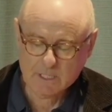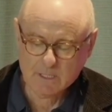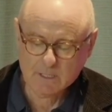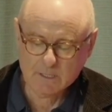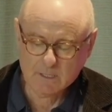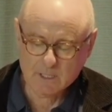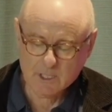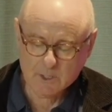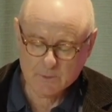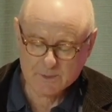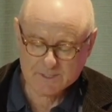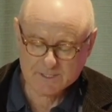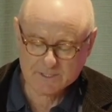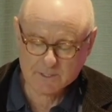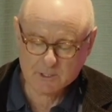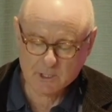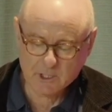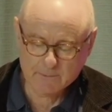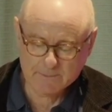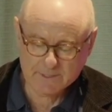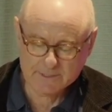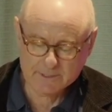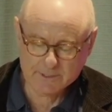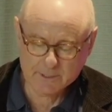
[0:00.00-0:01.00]
lowest
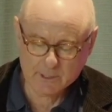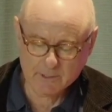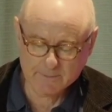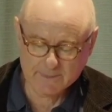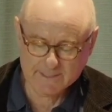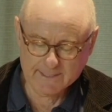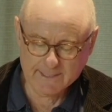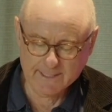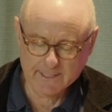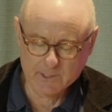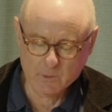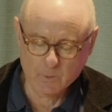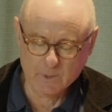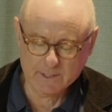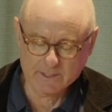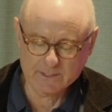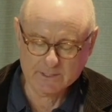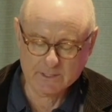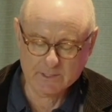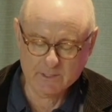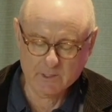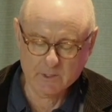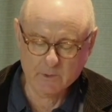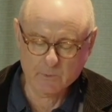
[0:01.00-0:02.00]
common denominator one
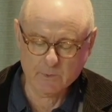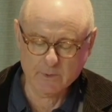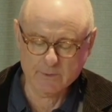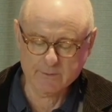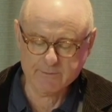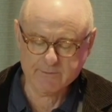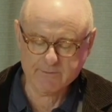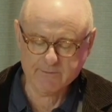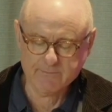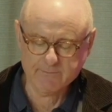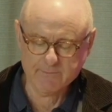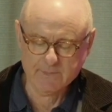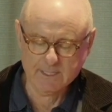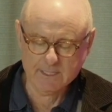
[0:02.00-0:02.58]
to go with.